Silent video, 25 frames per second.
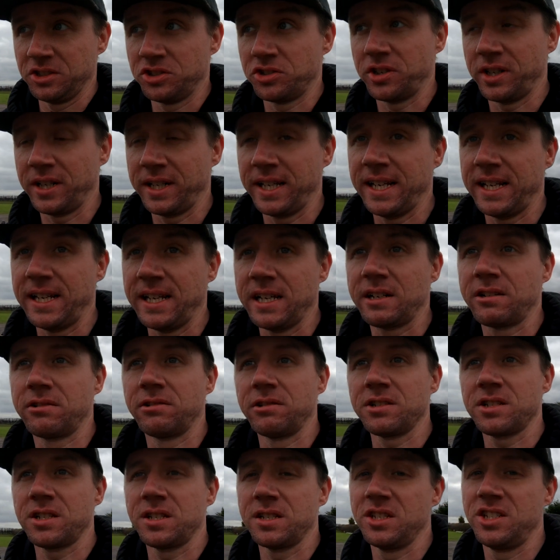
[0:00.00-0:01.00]
to try and get it
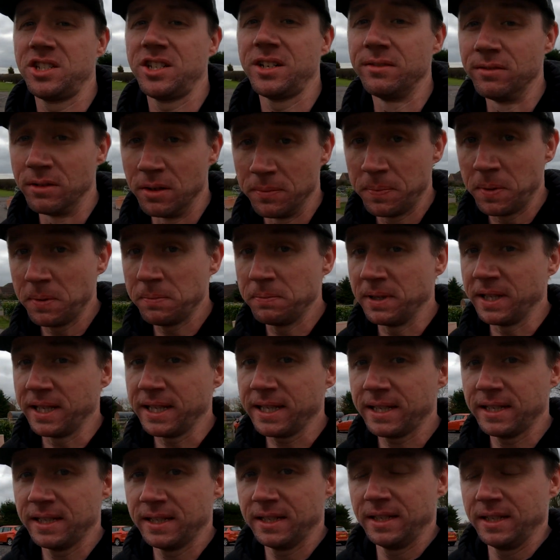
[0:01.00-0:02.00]
across to the general
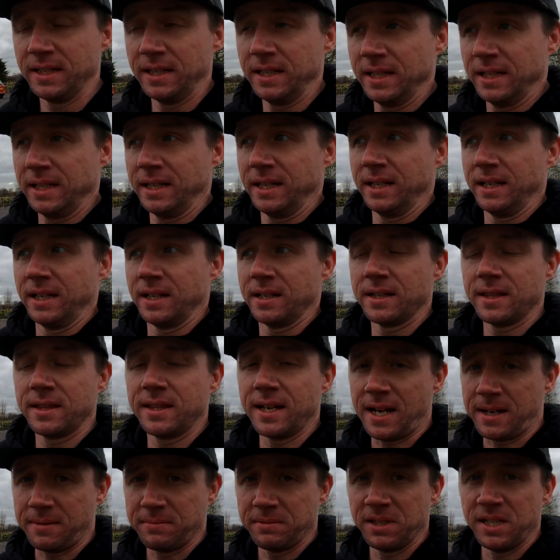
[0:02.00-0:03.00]
public.
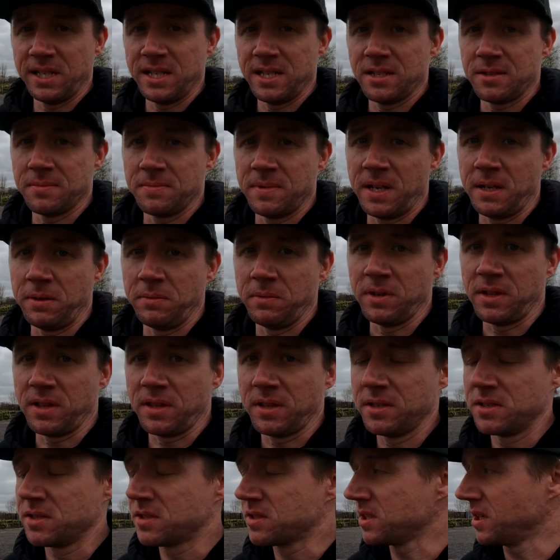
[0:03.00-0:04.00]
That I'm going to need some help
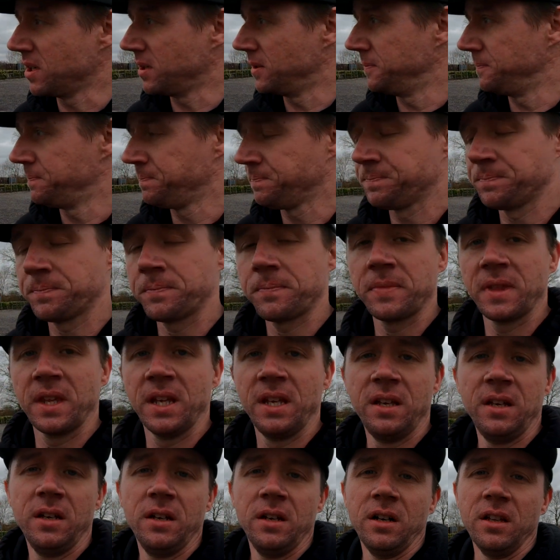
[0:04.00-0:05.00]
with. So,
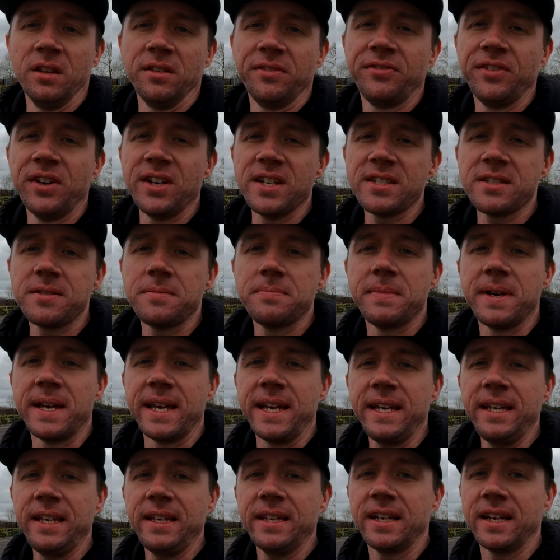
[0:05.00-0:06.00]
on the 1st of
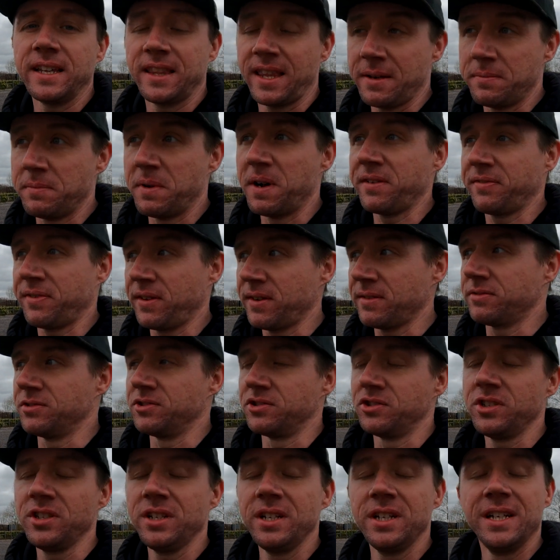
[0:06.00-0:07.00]
May, at the
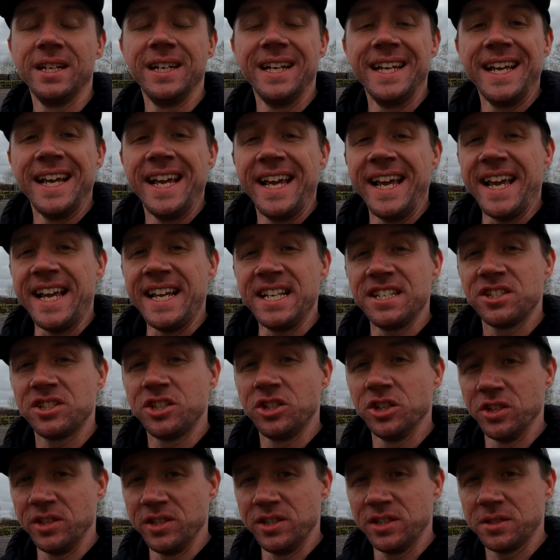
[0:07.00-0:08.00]
NY500, is
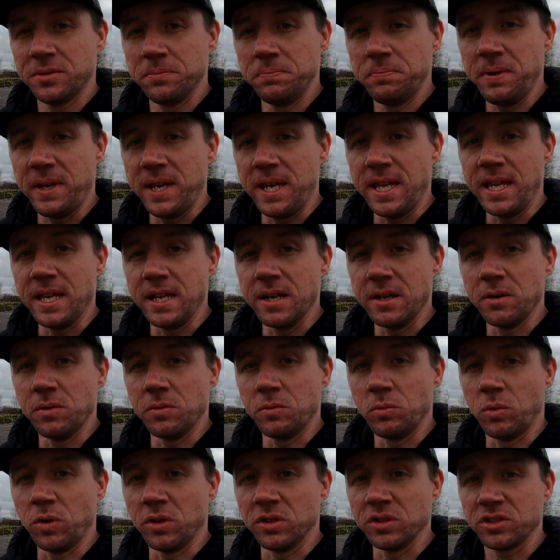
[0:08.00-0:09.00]
going to be
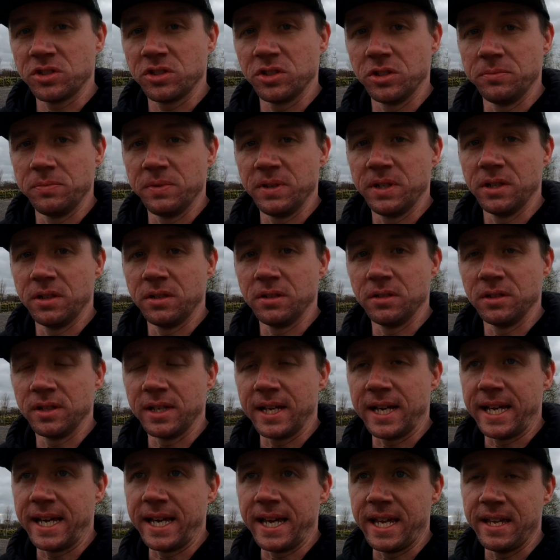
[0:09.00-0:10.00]
what's going to be
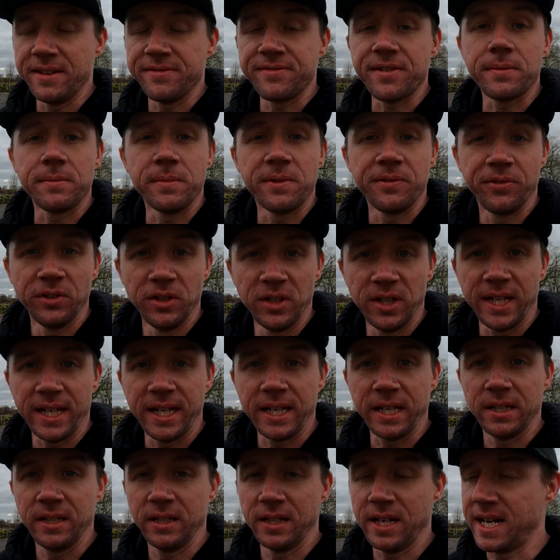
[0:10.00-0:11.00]
called a family fun
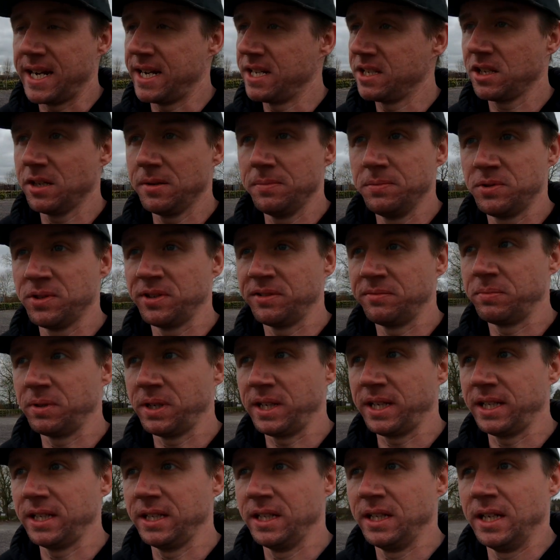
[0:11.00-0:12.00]
day, and it's open to
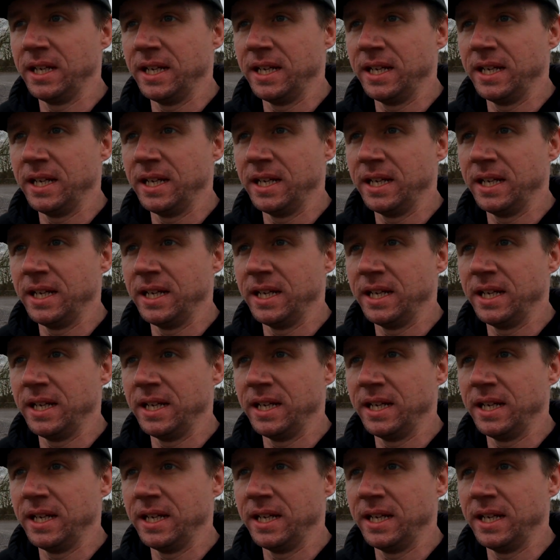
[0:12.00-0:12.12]
everybody,